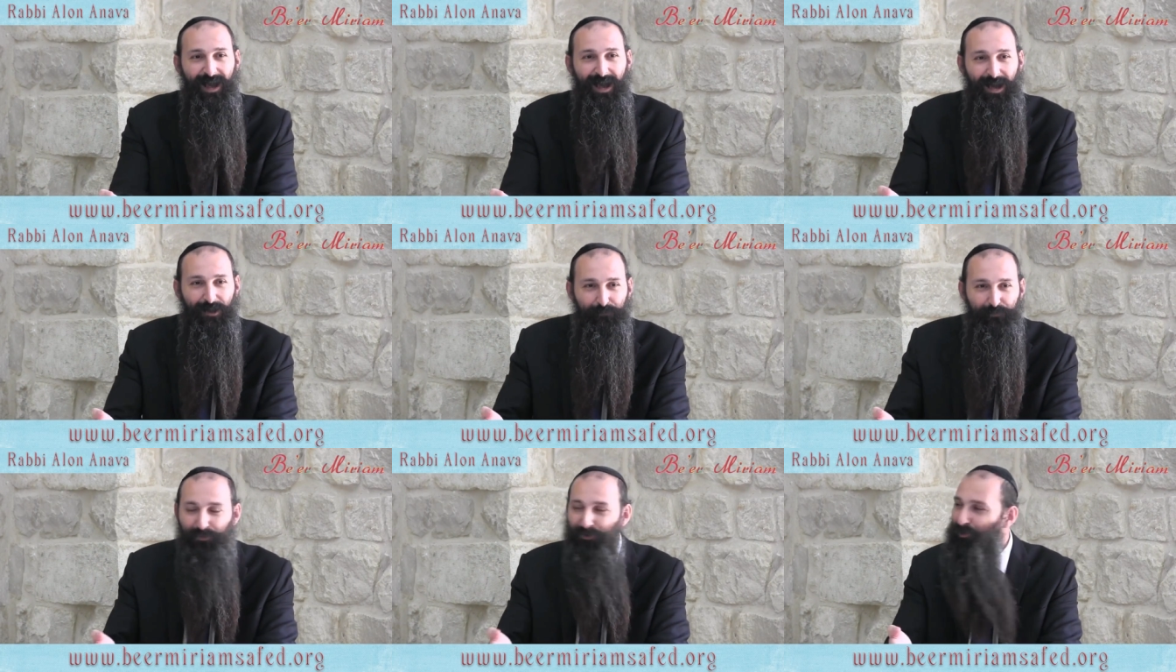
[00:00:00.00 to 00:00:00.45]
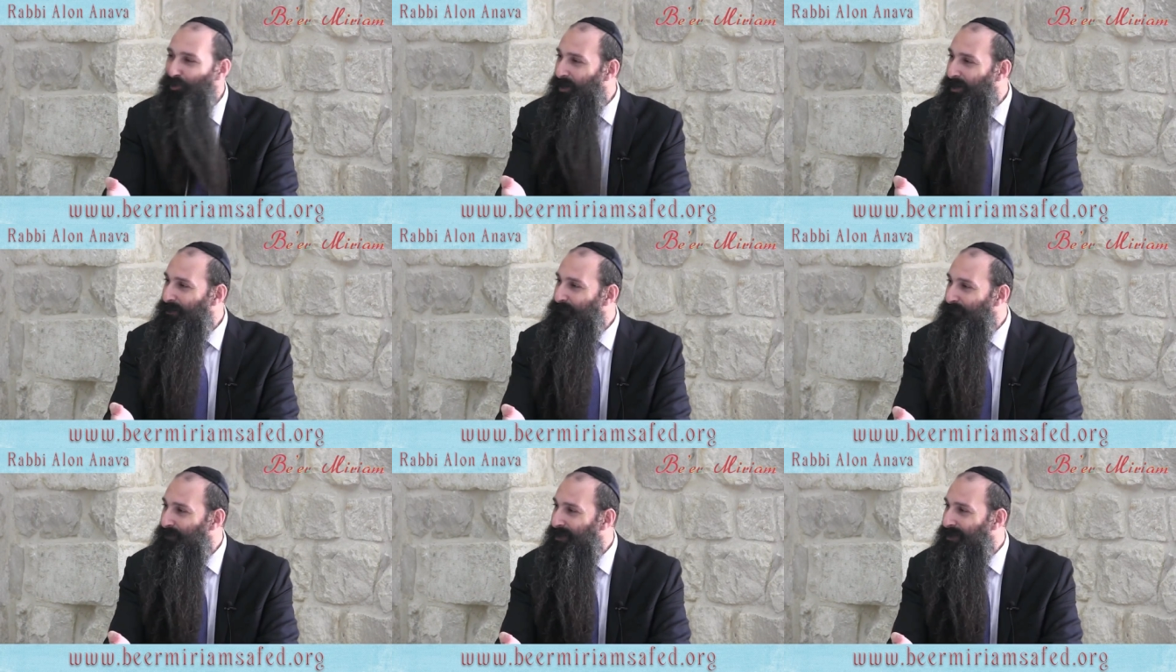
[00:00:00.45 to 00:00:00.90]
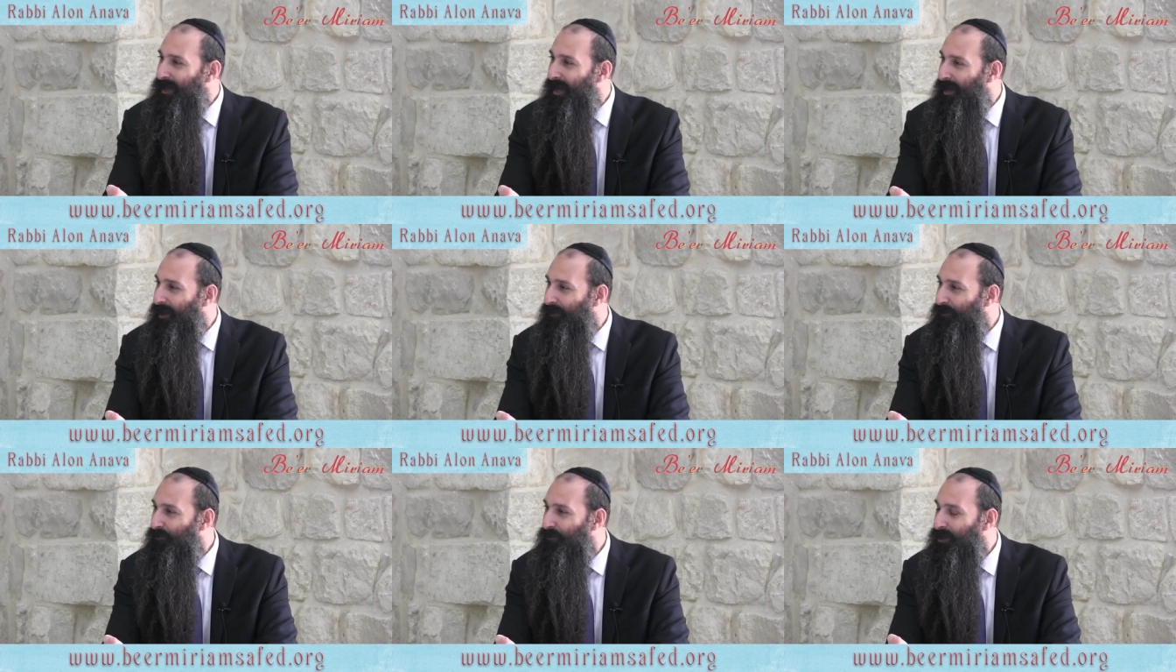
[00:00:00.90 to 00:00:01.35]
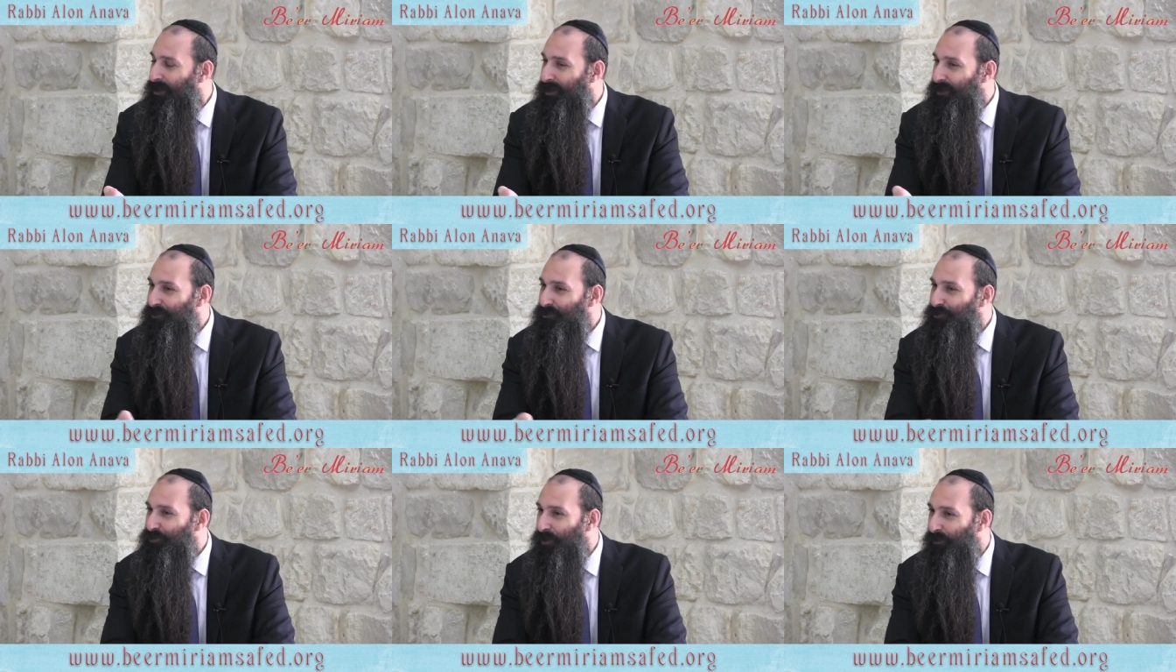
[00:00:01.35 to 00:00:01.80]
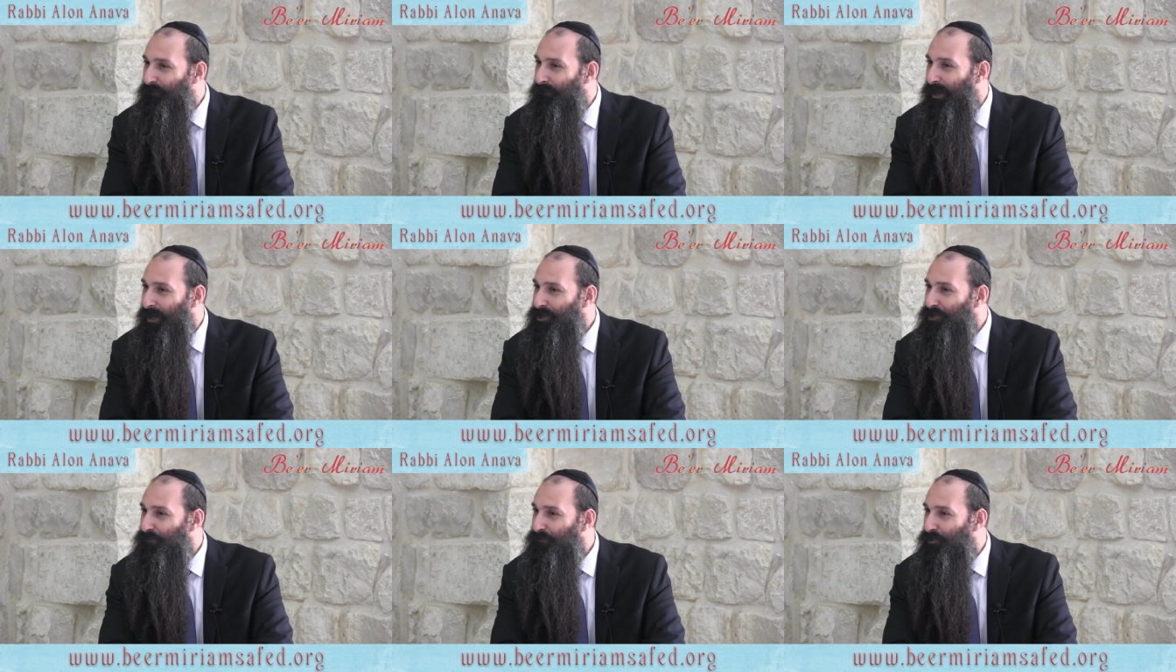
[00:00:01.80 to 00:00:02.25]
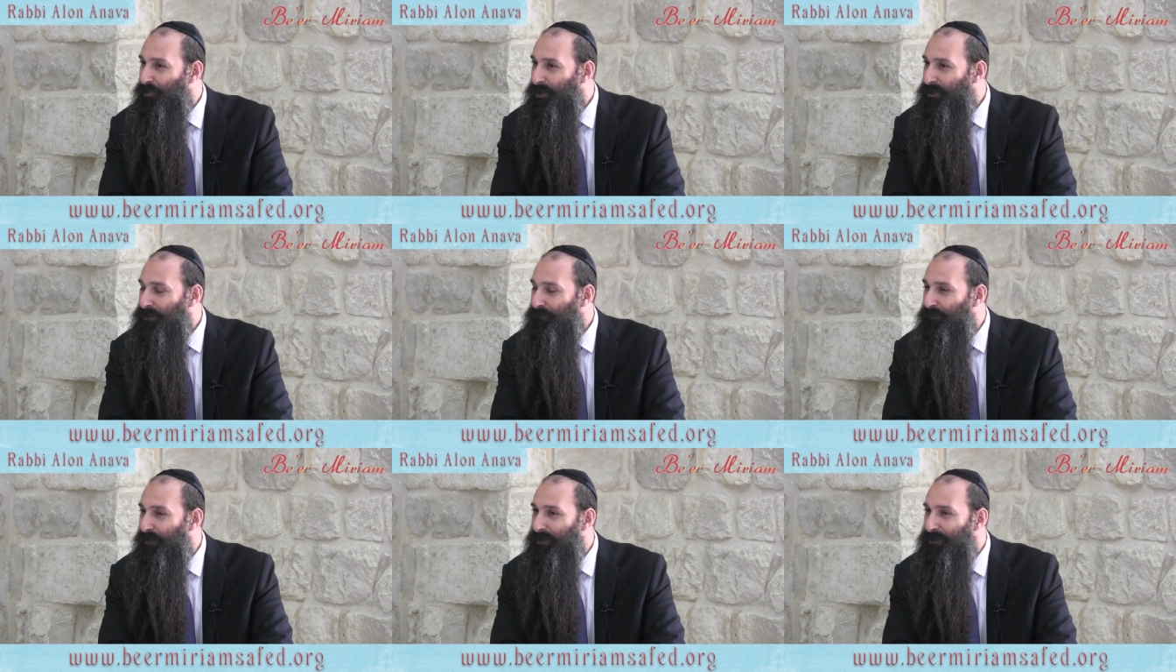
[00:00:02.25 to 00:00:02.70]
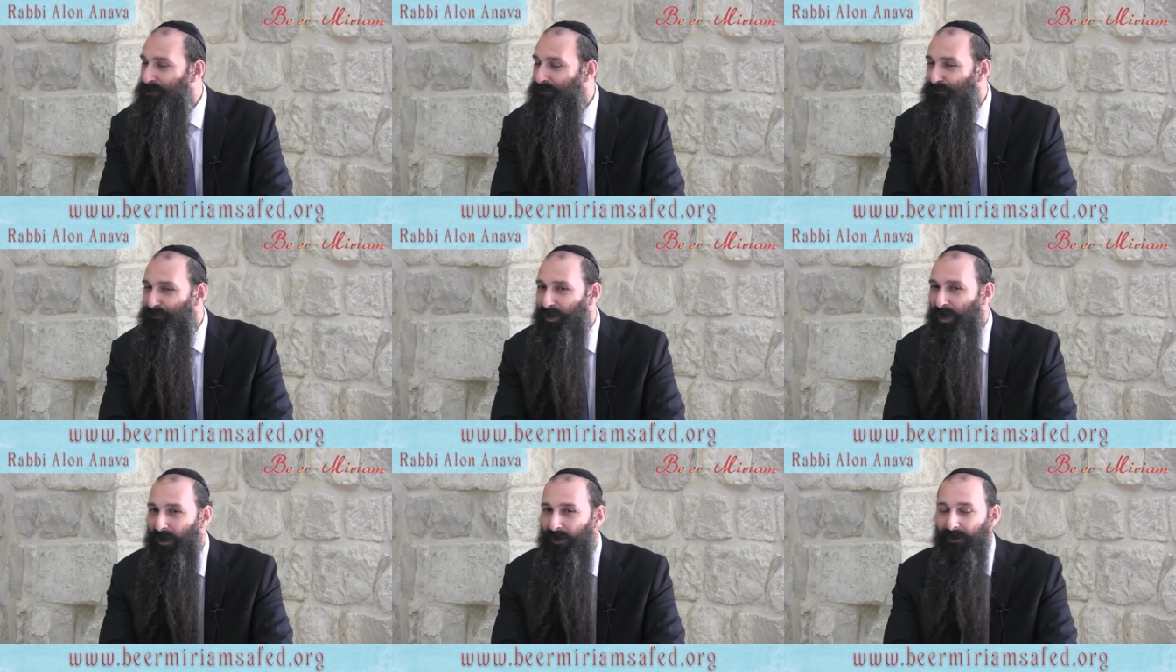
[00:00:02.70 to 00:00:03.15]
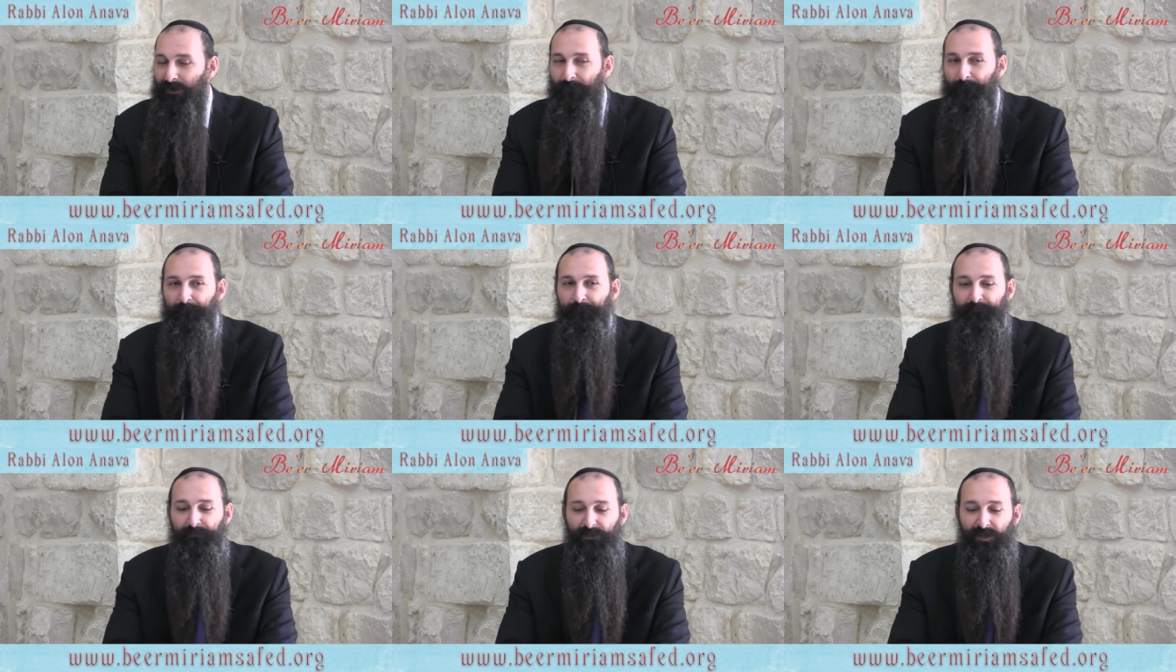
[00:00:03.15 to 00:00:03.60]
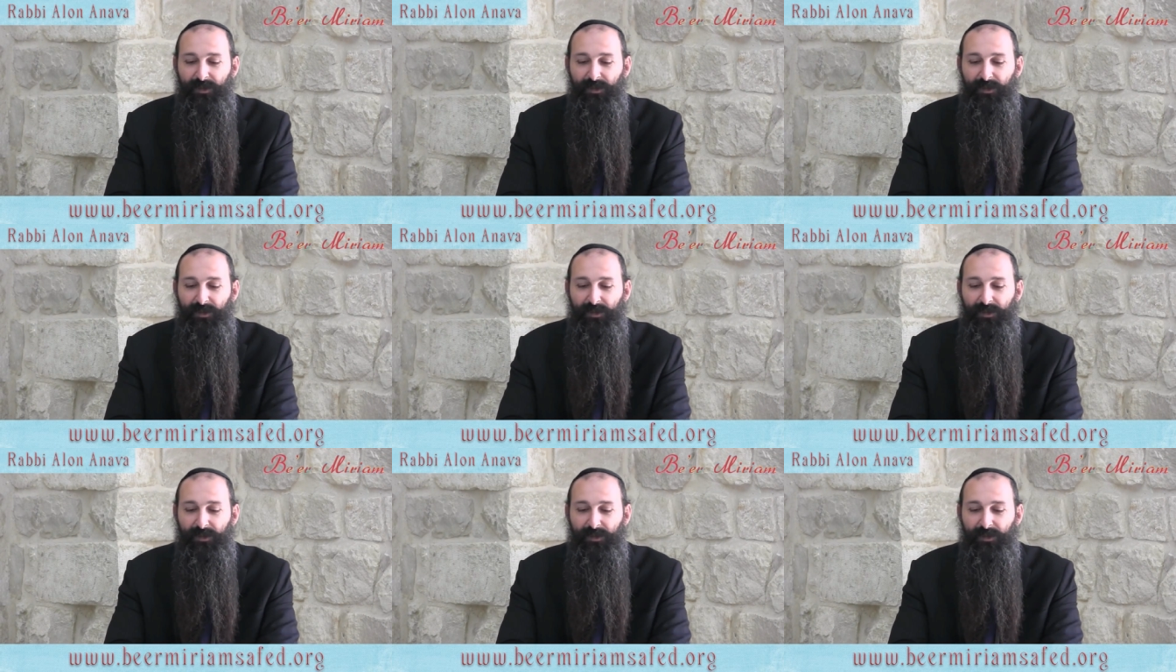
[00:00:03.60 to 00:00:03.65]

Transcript: upgrade me now to a much more expensive car.